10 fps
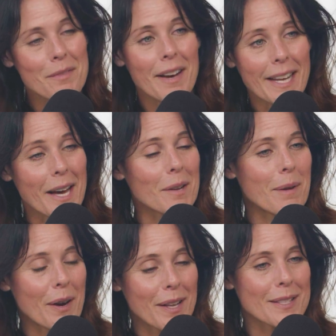to find out,
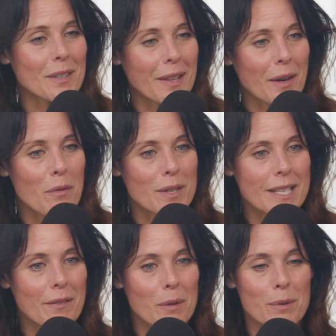Americans are like over
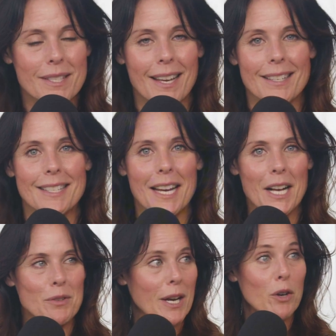70%
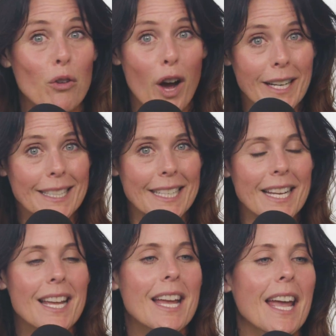dehydrated chronically.
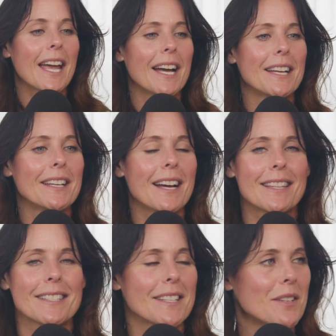And I
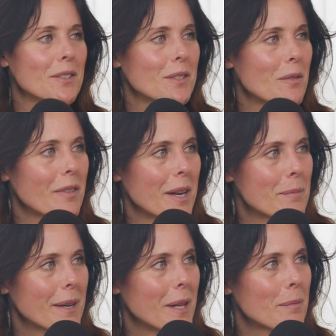just think you're so funny,
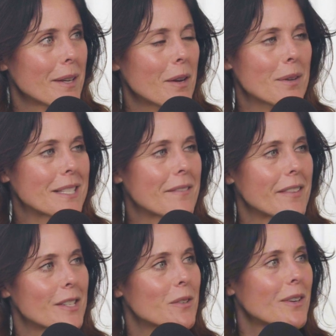Penelope. No one's a
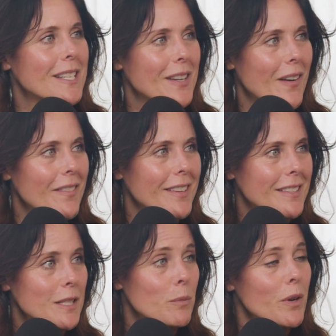fish or a dolphin
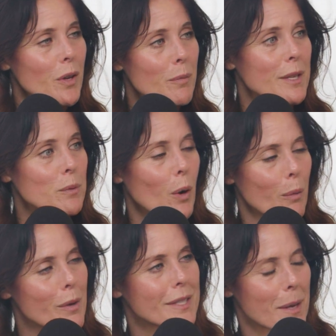because we're humans. We're
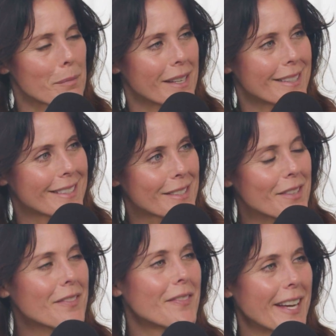Homo sapiens.
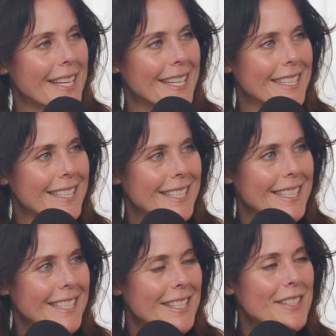You're funny.
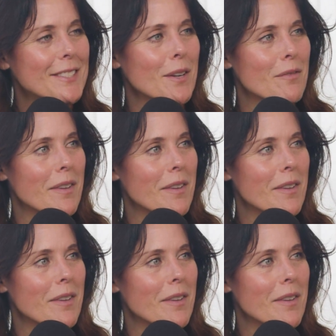You're so